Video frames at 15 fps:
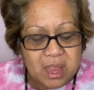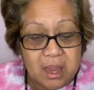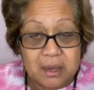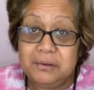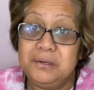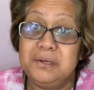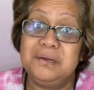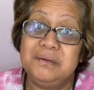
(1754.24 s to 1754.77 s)

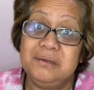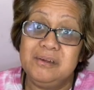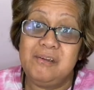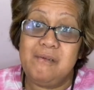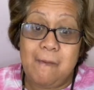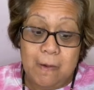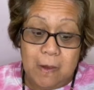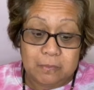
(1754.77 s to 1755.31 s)
No,
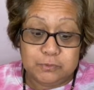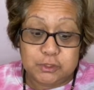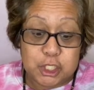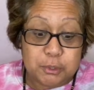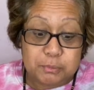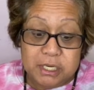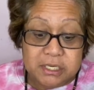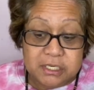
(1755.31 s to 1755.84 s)

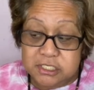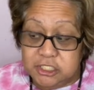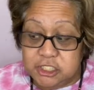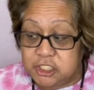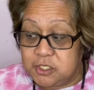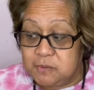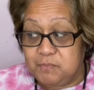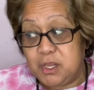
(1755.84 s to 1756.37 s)
my
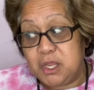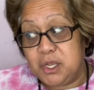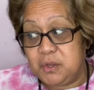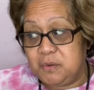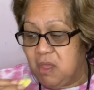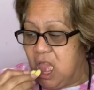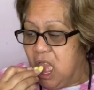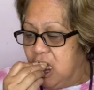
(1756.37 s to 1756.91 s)
kids, no.
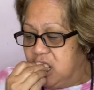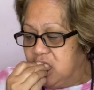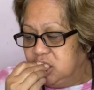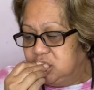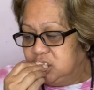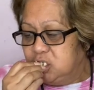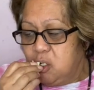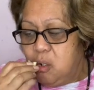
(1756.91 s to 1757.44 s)

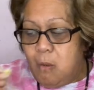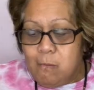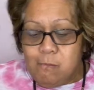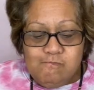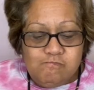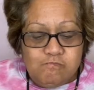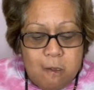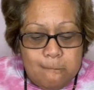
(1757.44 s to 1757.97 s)

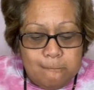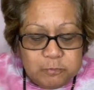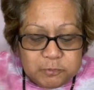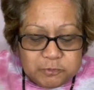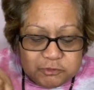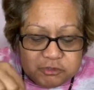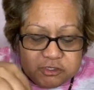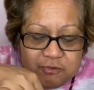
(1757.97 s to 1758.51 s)
I'm
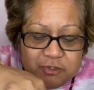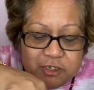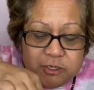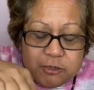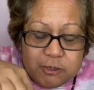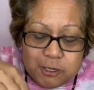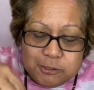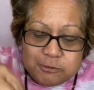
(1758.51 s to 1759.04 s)
not doing you
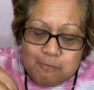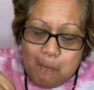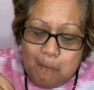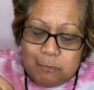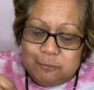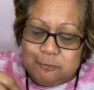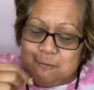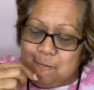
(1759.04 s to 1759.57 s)
guys.
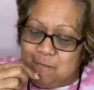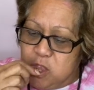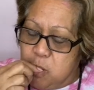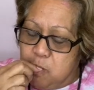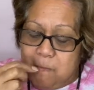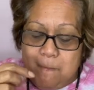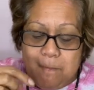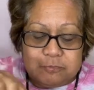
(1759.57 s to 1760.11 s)

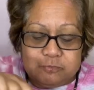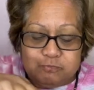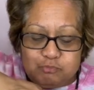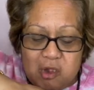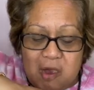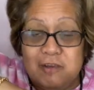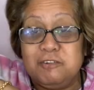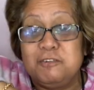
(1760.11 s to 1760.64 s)

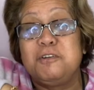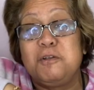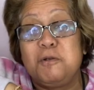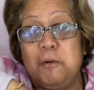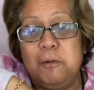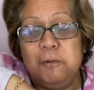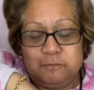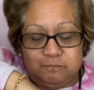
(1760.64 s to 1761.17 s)
I
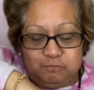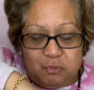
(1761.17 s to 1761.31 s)
signal.